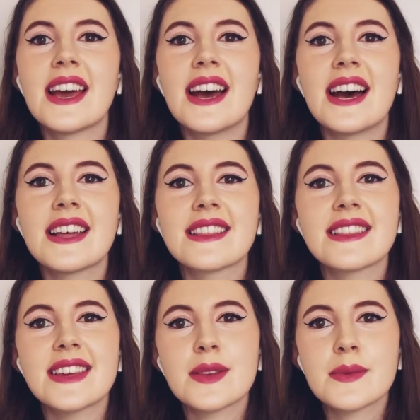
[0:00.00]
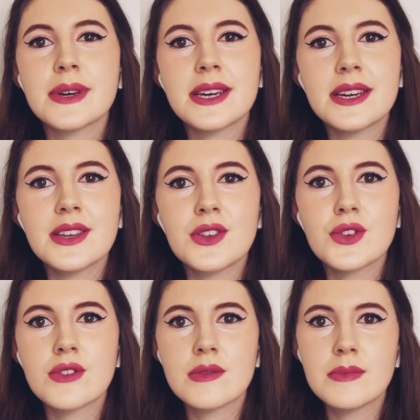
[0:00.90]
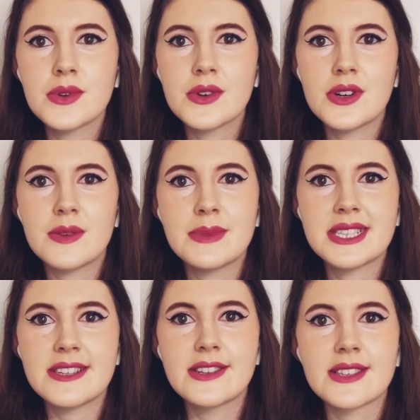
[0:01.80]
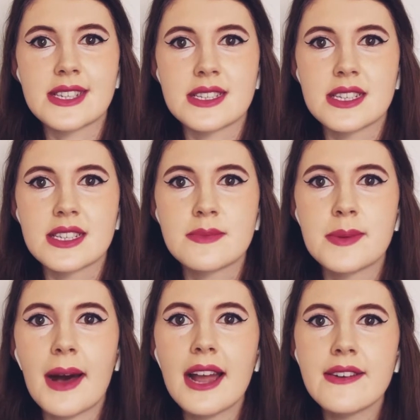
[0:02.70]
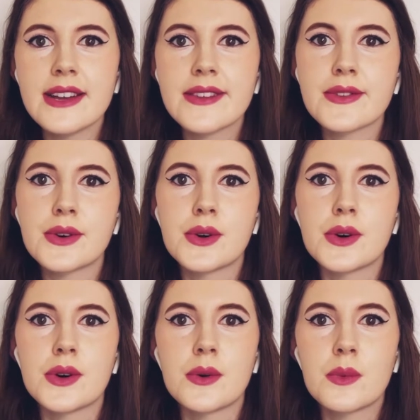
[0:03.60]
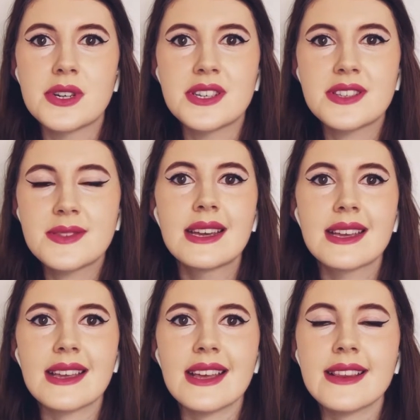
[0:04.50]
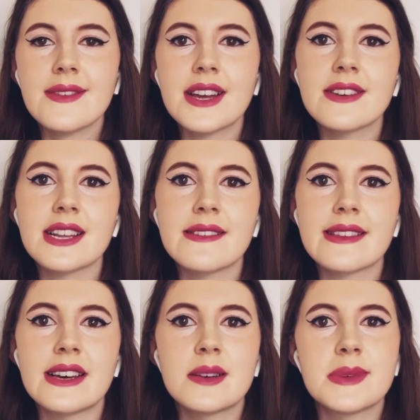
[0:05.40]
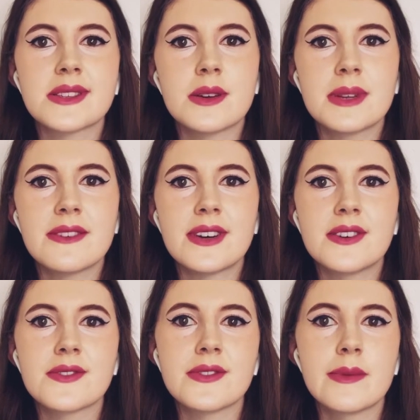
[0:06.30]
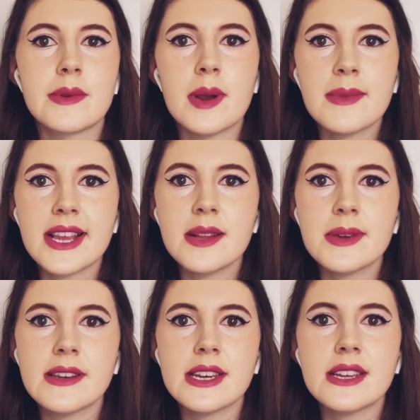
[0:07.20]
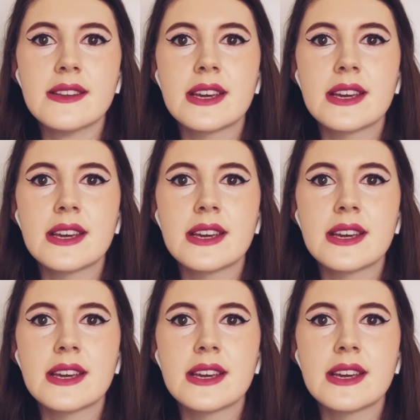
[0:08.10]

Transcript: and these were used more on materials such as papyrus or wood. Cursive hieroglyphs are most commonly found from the Ramesside period,